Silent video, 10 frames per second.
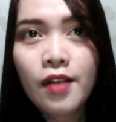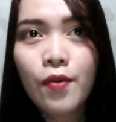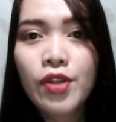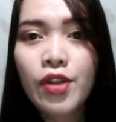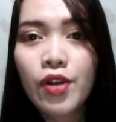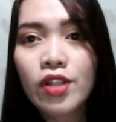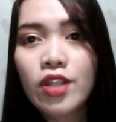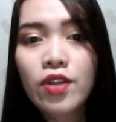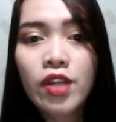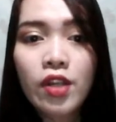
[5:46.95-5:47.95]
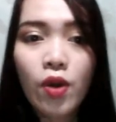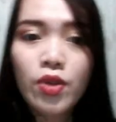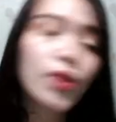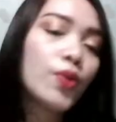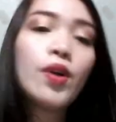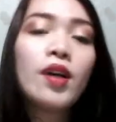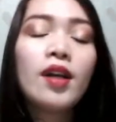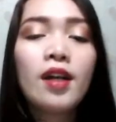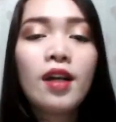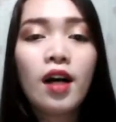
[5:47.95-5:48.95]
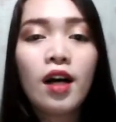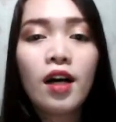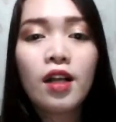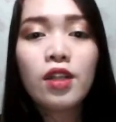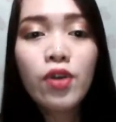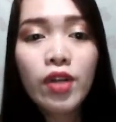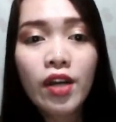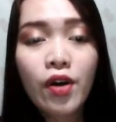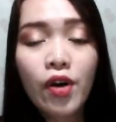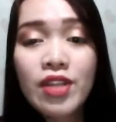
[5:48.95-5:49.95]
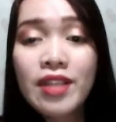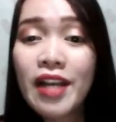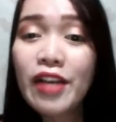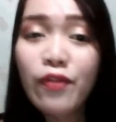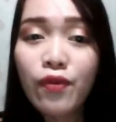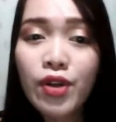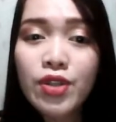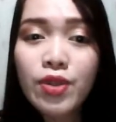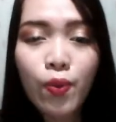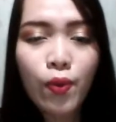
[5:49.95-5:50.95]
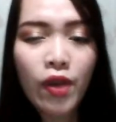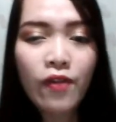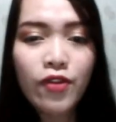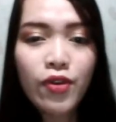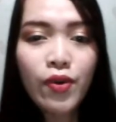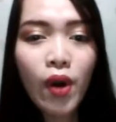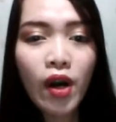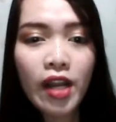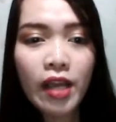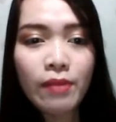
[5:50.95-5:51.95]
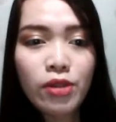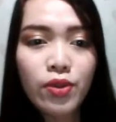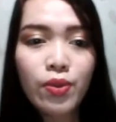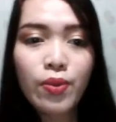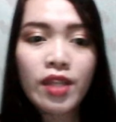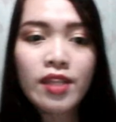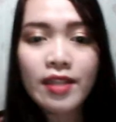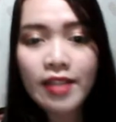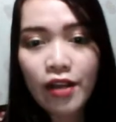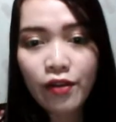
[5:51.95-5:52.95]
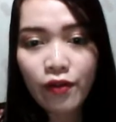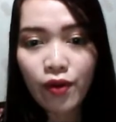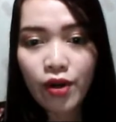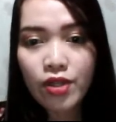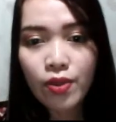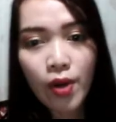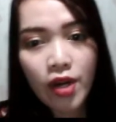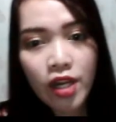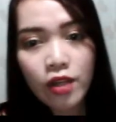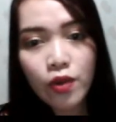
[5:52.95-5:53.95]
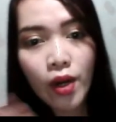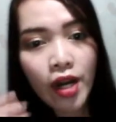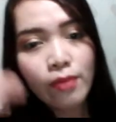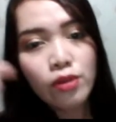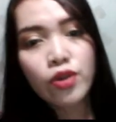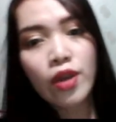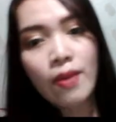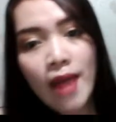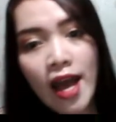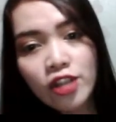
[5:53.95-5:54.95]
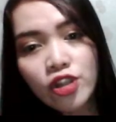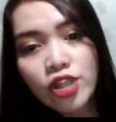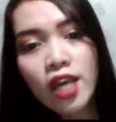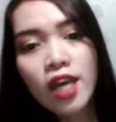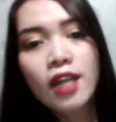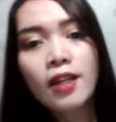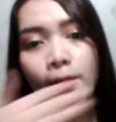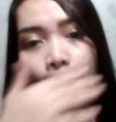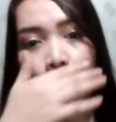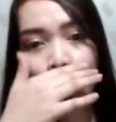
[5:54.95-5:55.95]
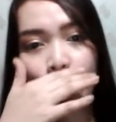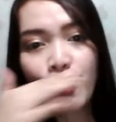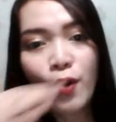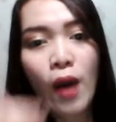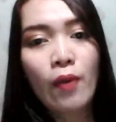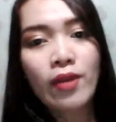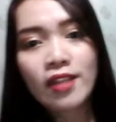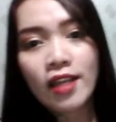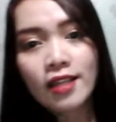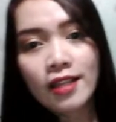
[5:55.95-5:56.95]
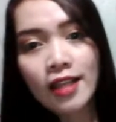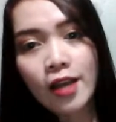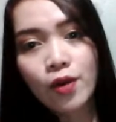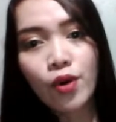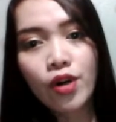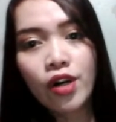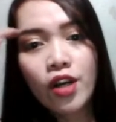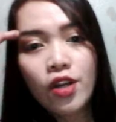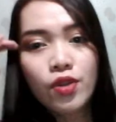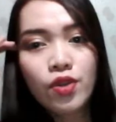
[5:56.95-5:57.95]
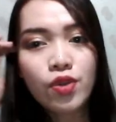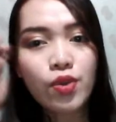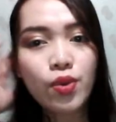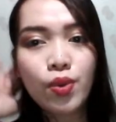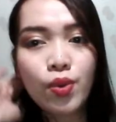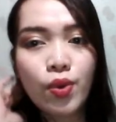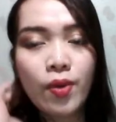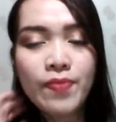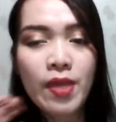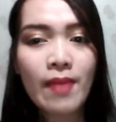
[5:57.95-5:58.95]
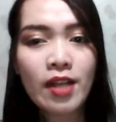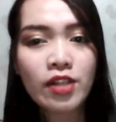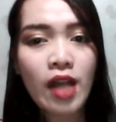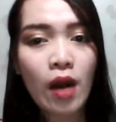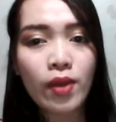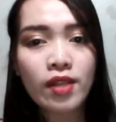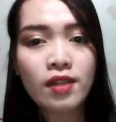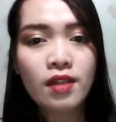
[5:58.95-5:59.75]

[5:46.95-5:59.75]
what do you call this? You can also look on this kind of words. If you are able to read this kind of words wherein you are able to imagine, to know how it tastes like, or to imagine how it